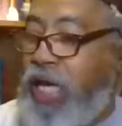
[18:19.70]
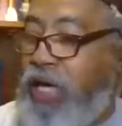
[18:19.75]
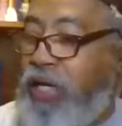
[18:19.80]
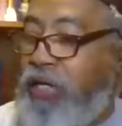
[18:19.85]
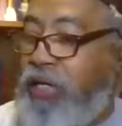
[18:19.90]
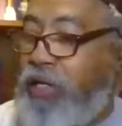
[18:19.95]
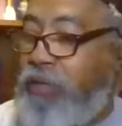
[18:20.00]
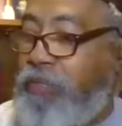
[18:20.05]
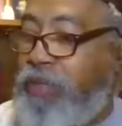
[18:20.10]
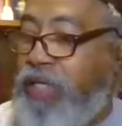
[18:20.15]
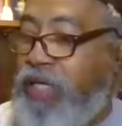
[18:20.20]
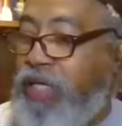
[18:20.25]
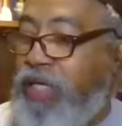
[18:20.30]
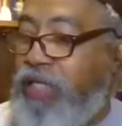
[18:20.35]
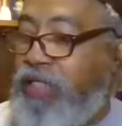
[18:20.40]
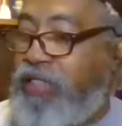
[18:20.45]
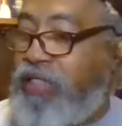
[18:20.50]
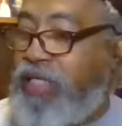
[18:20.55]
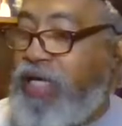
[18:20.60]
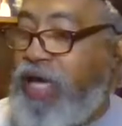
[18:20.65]
down there
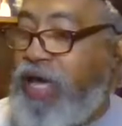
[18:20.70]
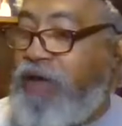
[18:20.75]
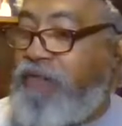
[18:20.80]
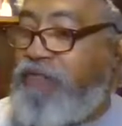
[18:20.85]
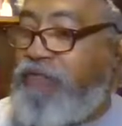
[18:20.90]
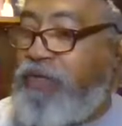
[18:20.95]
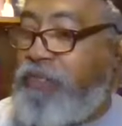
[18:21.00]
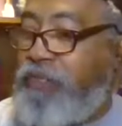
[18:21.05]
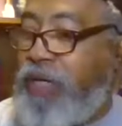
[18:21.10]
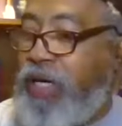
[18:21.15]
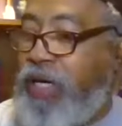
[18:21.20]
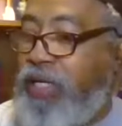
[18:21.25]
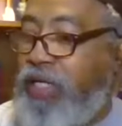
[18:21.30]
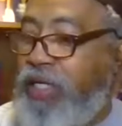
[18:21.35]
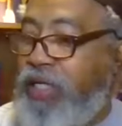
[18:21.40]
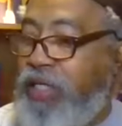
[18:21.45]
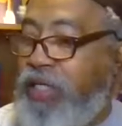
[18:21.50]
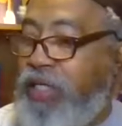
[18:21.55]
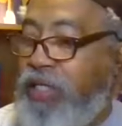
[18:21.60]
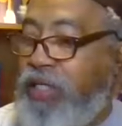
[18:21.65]
because
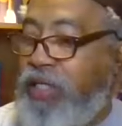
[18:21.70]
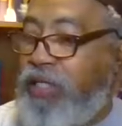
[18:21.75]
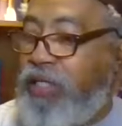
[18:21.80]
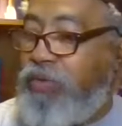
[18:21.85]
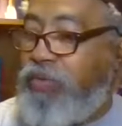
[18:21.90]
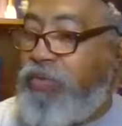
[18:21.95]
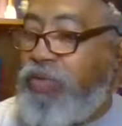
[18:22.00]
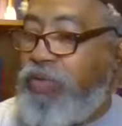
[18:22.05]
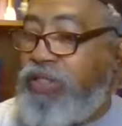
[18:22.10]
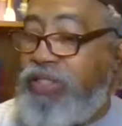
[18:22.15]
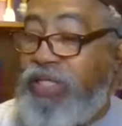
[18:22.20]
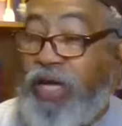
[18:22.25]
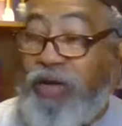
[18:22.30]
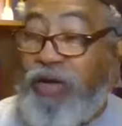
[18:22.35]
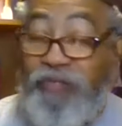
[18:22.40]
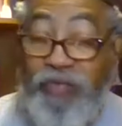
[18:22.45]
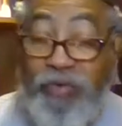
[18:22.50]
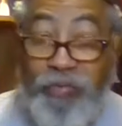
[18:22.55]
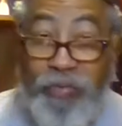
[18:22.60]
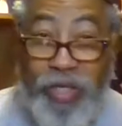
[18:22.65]
everybody was
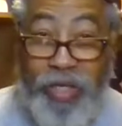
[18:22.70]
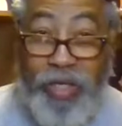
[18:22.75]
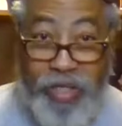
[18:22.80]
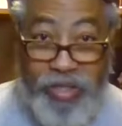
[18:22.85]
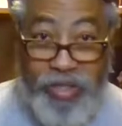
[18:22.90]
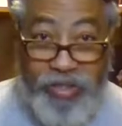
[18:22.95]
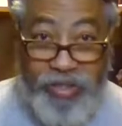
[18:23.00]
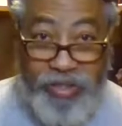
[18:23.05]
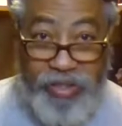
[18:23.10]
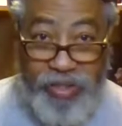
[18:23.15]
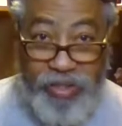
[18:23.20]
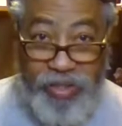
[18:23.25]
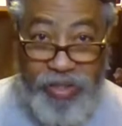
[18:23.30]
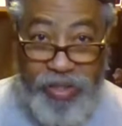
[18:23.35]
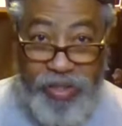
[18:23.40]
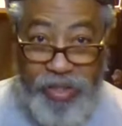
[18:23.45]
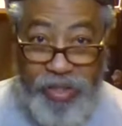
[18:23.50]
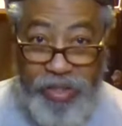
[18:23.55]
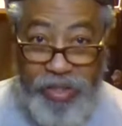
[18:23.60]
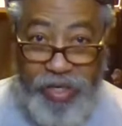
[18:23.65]
everybody's
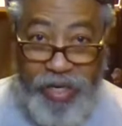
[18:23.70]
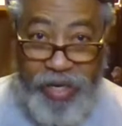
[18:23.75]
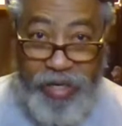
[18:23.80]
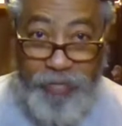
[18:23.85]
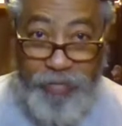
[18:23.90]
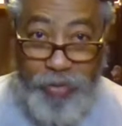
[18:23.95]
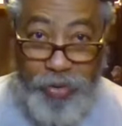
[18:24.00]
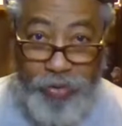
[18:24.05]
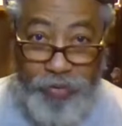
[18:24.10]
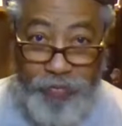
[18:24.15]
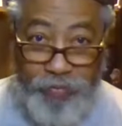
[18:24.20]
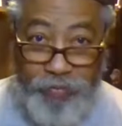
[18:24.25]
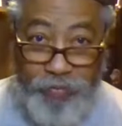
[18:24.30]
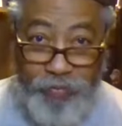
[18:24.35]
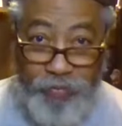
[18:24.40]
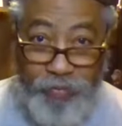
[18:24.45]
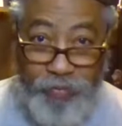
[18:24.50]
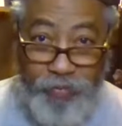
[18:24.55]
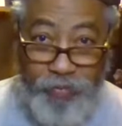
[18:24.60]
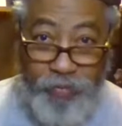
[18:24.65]
neighbor.
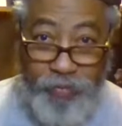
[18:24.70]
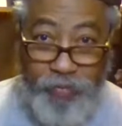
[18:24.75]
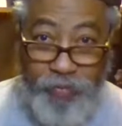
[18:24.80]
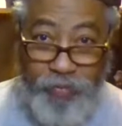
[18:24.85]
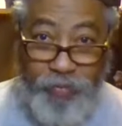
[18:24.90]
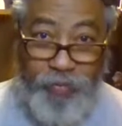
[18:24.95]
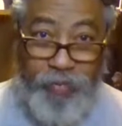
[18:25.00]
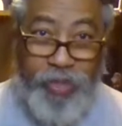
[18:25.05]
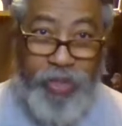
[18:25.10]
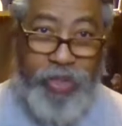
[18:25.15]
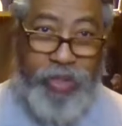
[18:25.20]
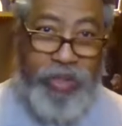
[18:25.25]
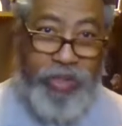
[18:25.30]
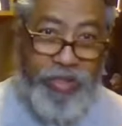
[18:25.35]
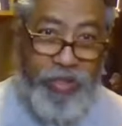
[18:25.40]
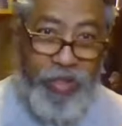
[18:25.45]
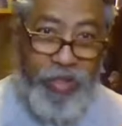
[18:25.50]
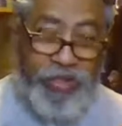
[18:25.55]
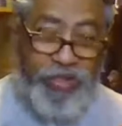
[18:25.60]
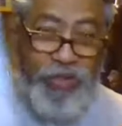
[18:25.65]

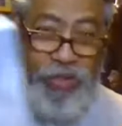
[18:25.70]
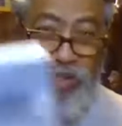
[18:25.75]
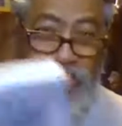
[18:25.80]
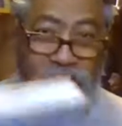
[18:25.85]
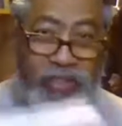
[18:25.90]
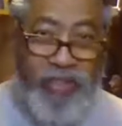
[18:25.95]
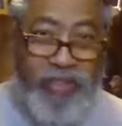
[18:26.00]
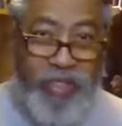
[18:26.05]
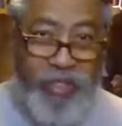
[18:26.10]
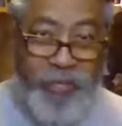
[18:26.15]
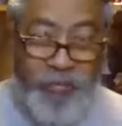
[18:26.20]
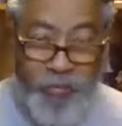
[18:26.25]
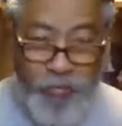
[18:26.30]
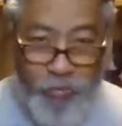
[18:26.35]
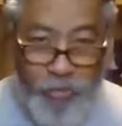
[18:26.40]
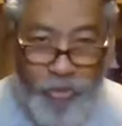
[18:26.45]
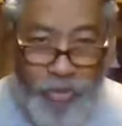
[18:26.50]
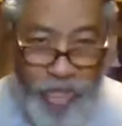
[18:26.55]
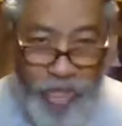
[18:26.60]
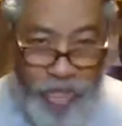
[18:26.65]
So as you can see,
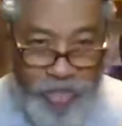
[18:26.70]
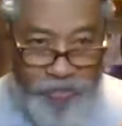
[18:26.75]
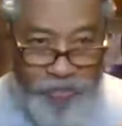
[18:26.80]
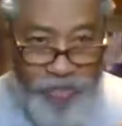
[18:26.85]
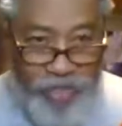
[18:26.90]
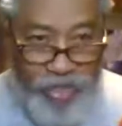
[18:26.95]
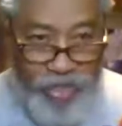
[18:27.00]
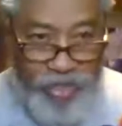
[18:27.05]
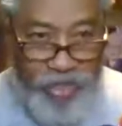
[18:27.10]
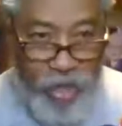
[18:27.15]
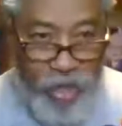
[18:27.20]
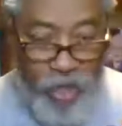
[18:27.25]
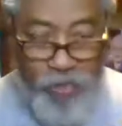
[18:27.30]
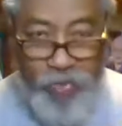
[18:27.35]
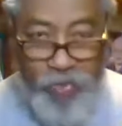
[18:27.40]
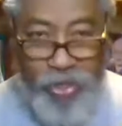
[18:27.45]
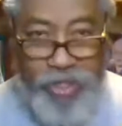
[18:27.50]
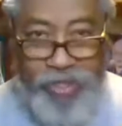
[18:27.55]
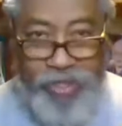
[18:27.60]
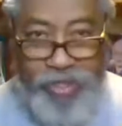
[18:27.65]
without even getting
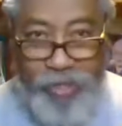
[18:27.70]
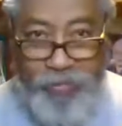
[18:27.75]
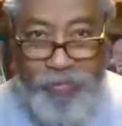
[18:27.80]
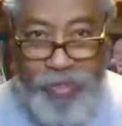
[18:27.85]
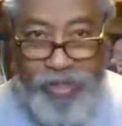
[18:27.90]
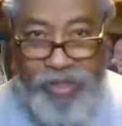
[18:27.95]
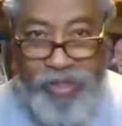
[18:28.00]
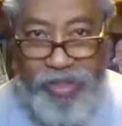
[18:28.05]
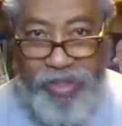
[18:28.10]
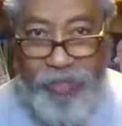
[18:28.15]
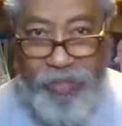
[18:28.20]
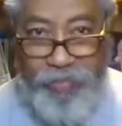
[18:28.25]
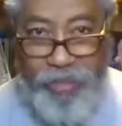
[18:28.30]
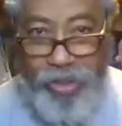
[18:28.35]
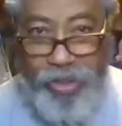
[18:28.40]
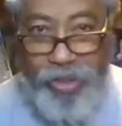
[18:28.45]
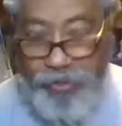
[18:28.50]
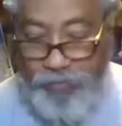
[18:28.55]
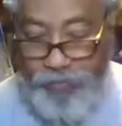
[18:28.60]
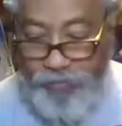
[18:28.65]
all the way deep into the
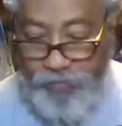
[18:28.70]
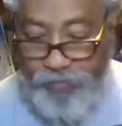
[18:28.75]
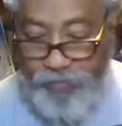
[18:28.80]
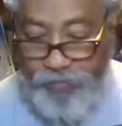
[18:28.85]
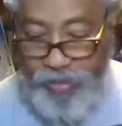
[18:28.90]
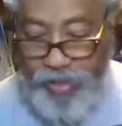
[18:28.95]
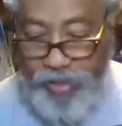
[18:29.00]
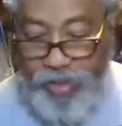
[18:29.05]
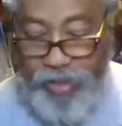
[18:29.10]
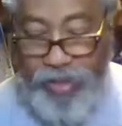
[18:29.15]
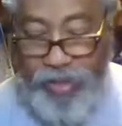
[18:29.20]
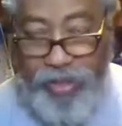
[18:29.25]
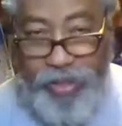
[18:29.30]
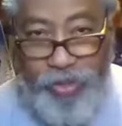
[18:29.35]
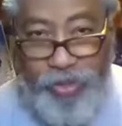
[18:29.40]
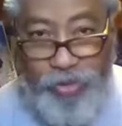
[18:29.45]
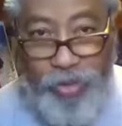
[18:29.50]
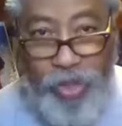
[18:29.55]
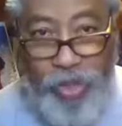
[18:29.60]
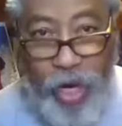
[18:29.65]
book,
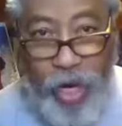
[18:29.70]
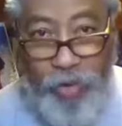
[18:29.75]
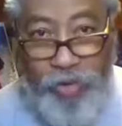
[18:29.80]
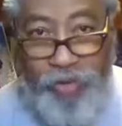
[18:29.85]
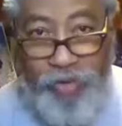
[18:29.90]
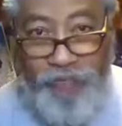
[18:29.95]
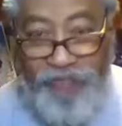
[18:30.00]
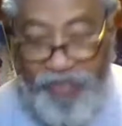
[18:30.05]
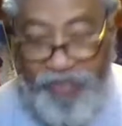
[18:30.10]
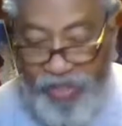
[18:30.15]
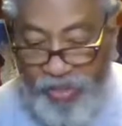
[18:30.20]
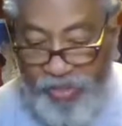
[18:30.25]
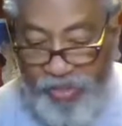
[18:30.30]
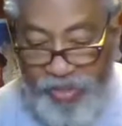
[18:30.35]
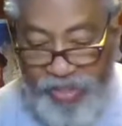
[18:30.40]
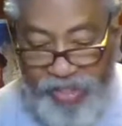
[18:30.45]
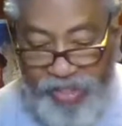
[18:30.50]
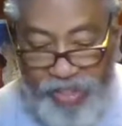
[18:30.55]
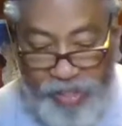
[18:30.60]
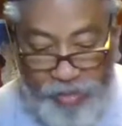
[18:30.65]
you can already feel
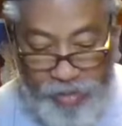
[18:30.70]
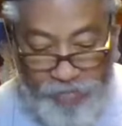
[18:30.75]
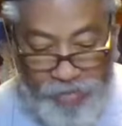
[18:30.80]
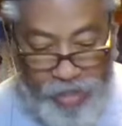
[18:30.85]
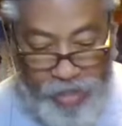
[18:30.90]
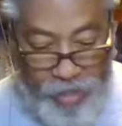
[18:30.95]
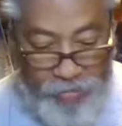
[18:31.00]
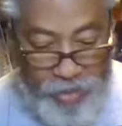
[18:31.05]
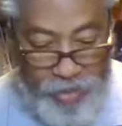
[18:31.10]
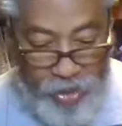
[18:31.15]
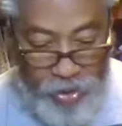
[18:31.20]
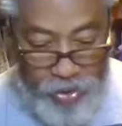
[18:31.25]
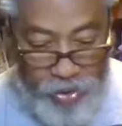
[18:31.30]
the theme coming